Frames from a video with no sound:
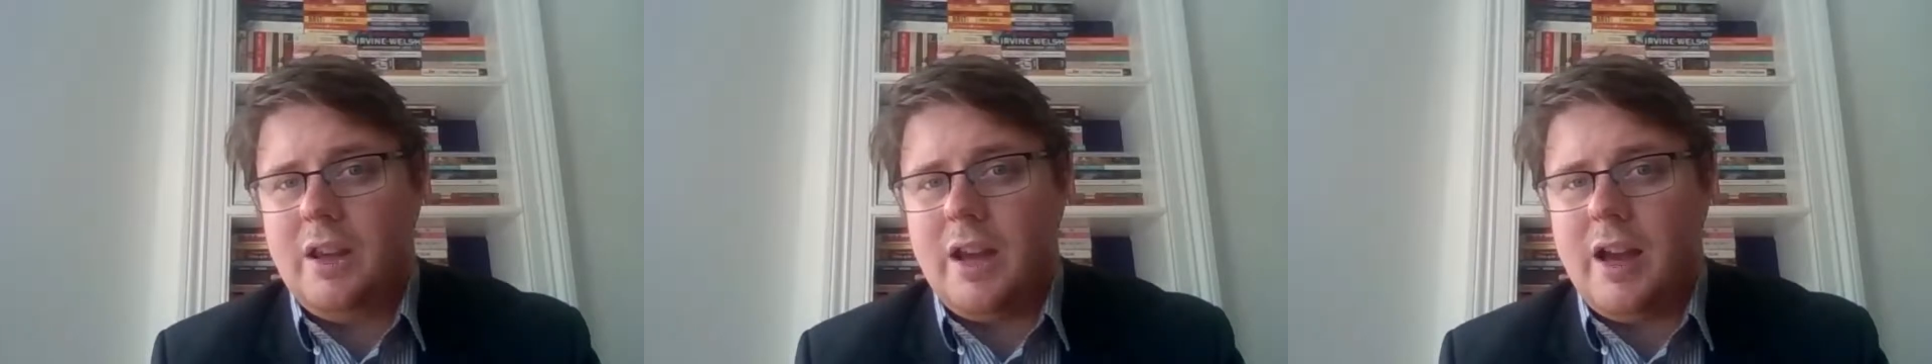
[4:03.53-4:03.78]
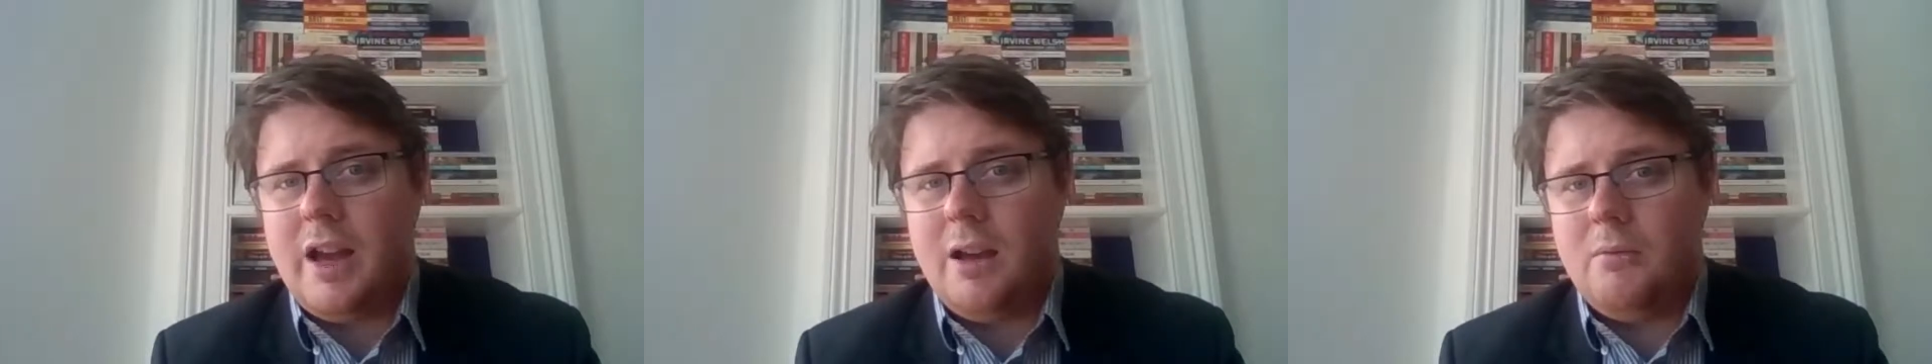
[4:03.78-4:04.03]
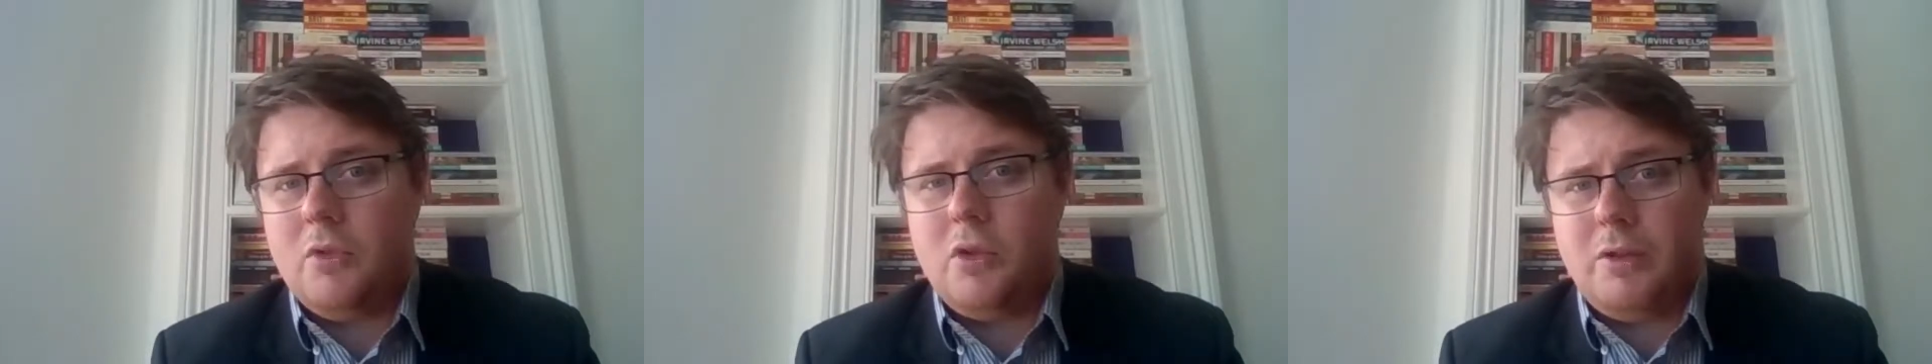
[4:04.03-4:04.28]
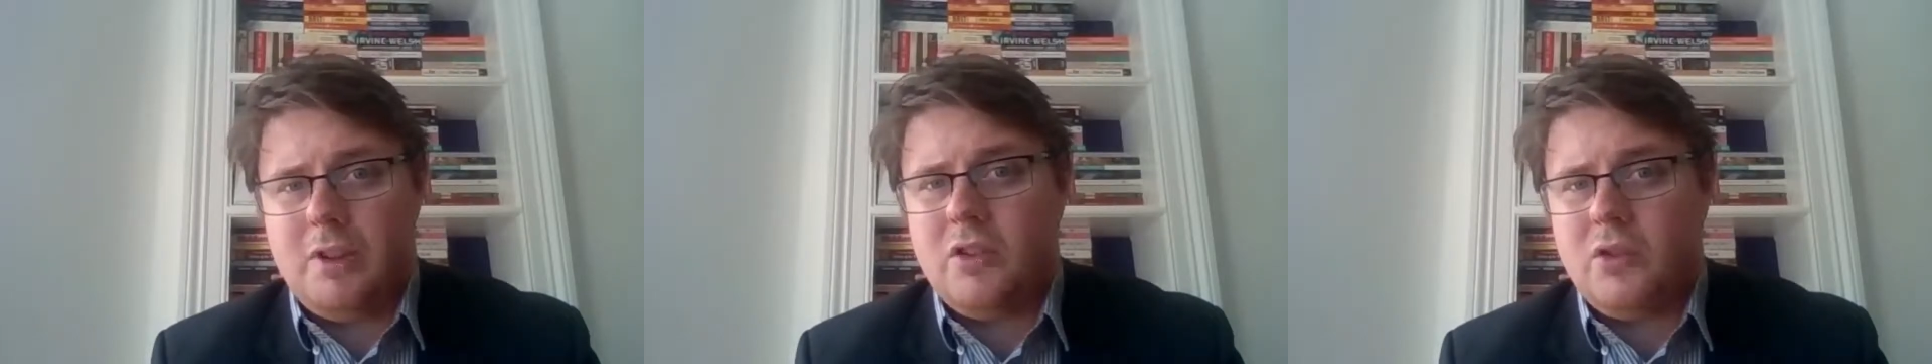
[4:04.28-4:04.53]
um,
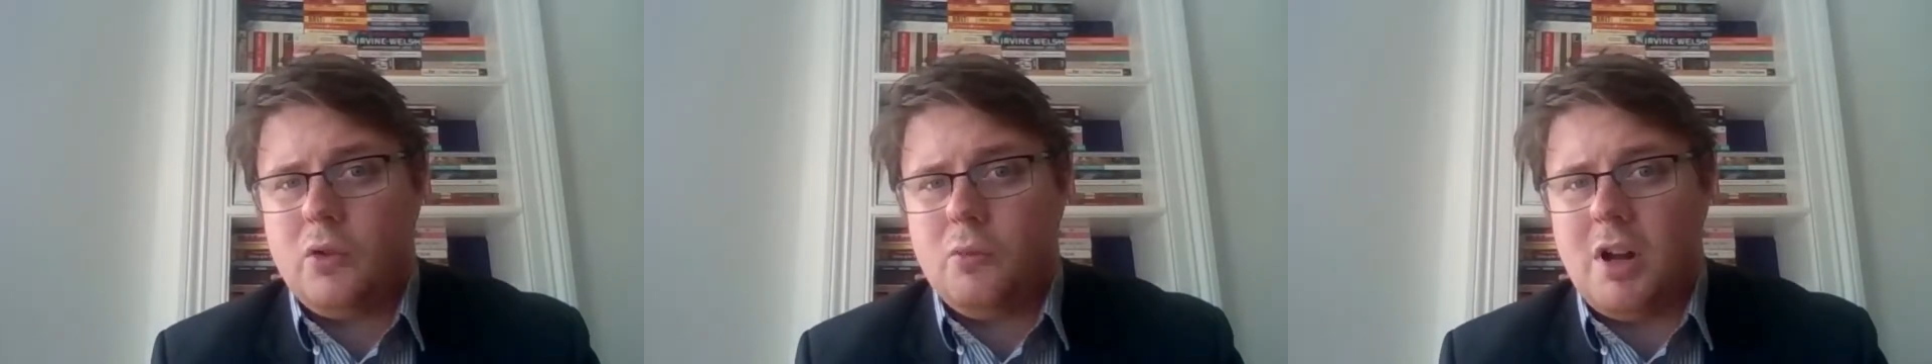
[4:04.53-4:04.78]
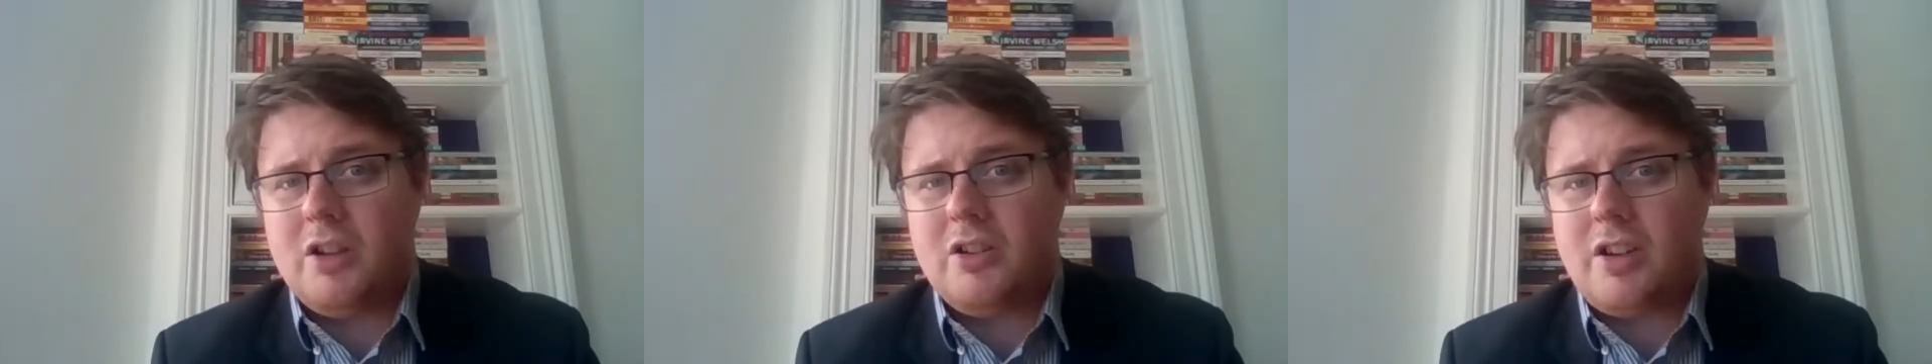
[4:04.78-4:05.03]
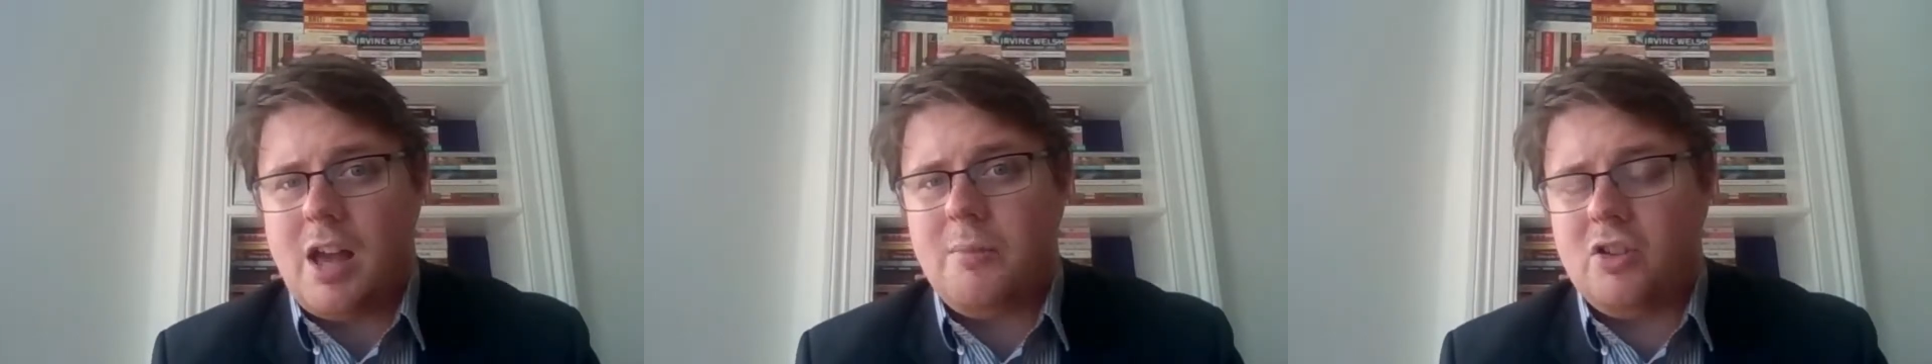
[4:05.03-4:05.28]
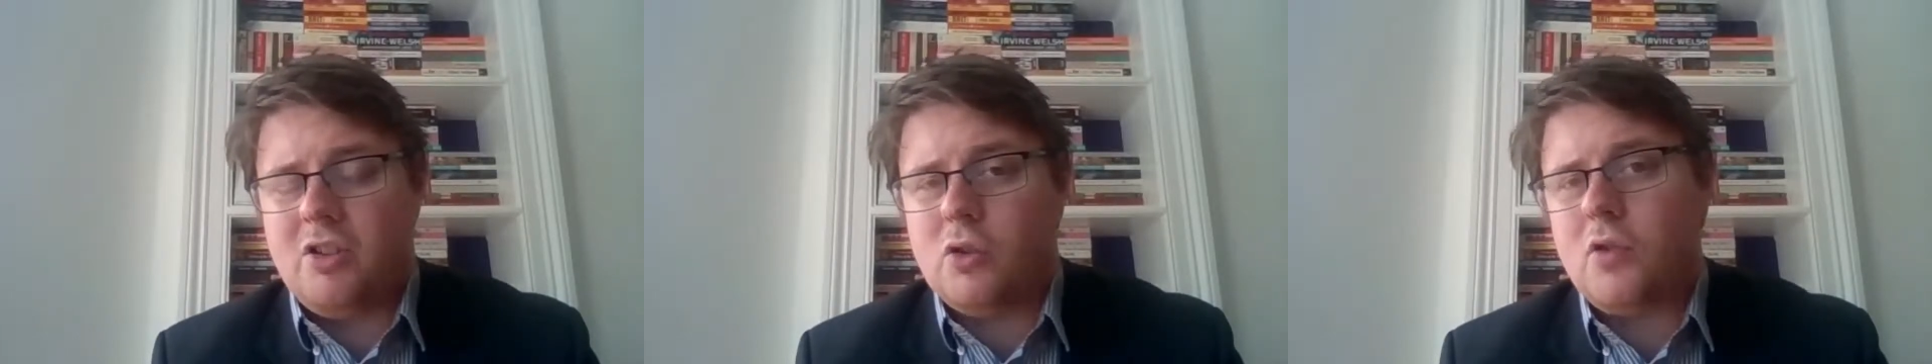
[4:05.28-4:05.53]
doing so much
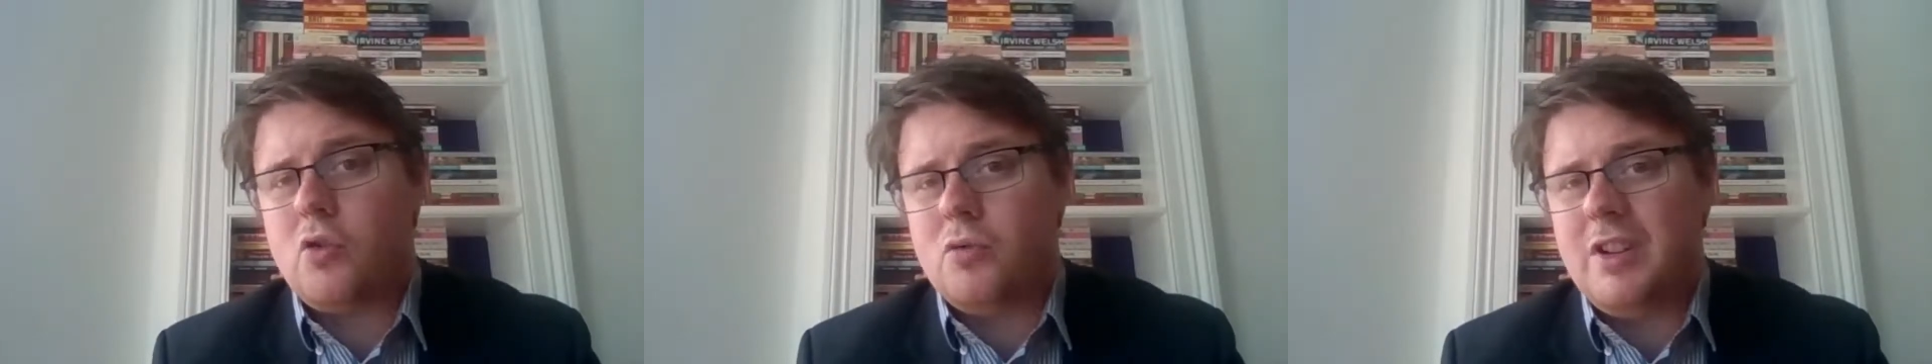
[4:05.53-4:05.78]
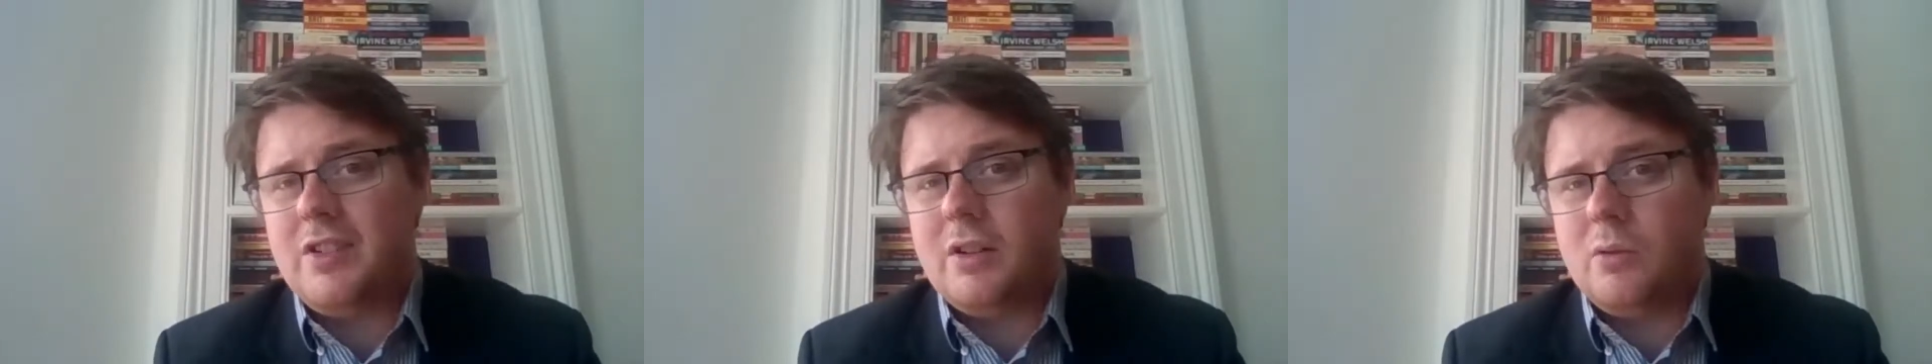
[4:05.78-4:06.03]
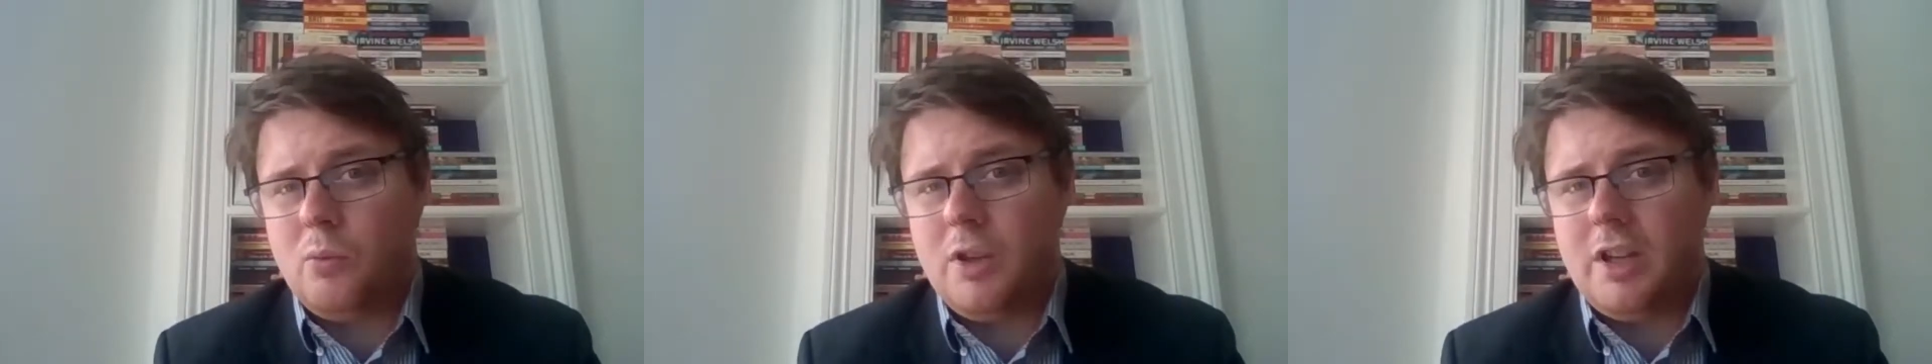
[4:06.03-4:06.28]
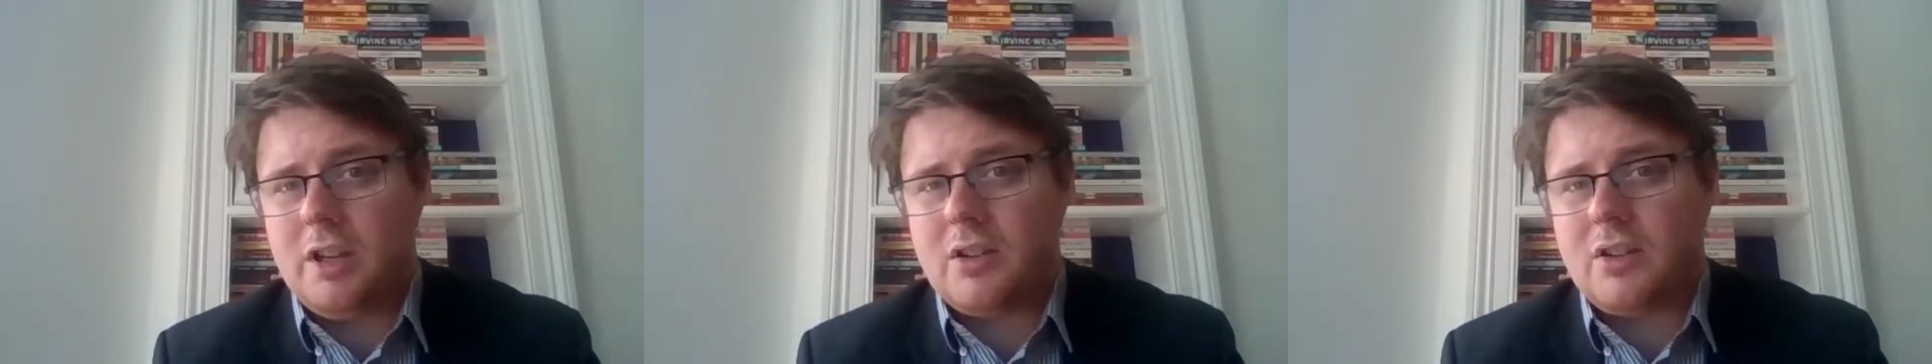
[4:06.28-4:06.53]
damage over recent
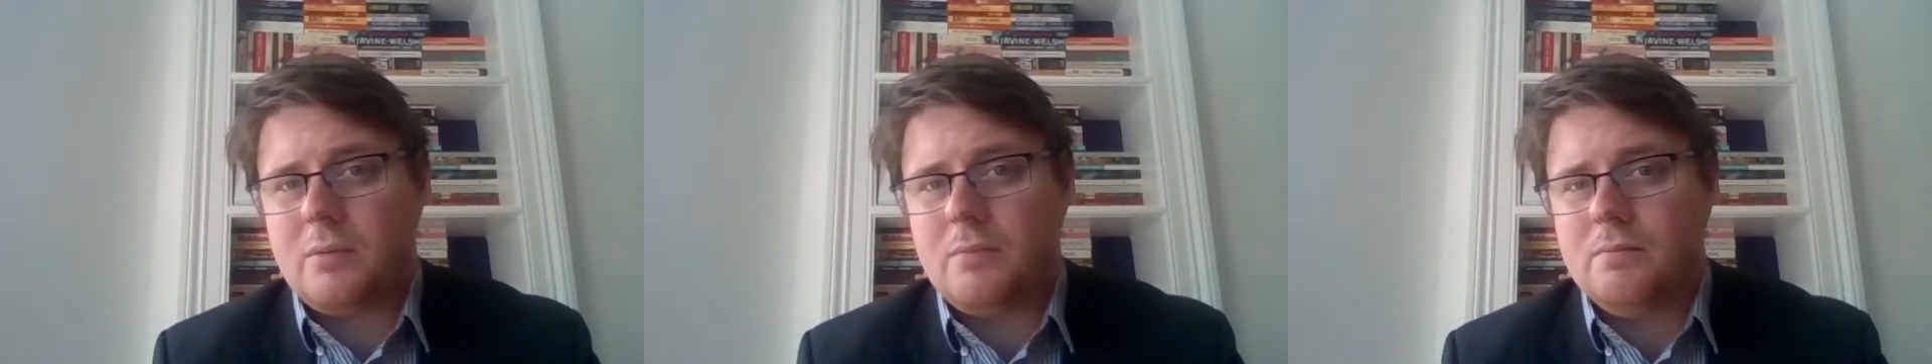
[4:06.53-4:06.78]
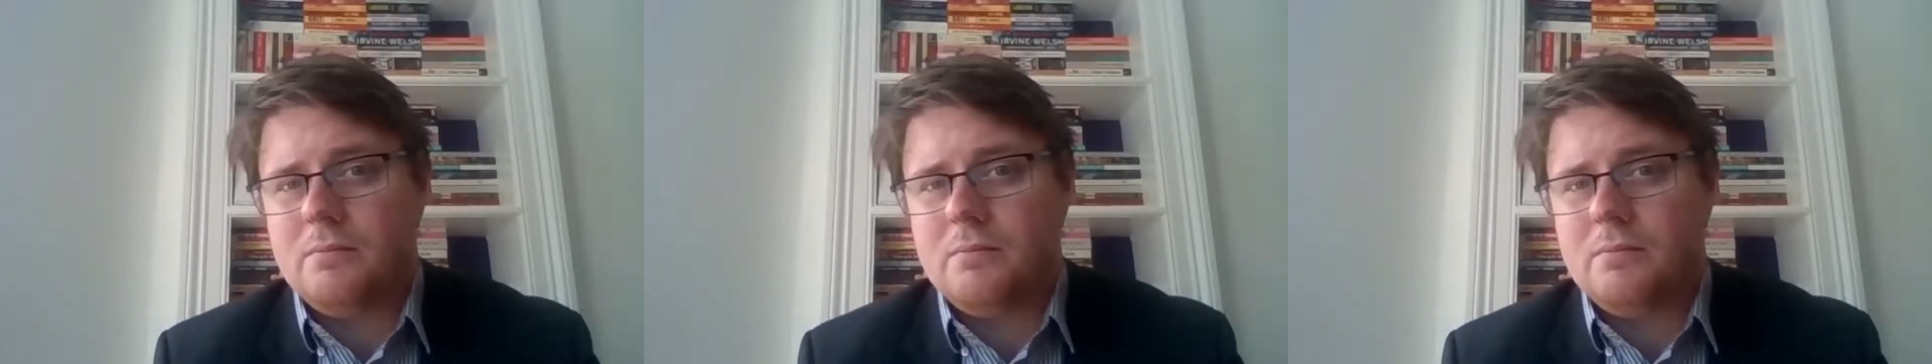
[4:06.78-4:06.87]
weeks.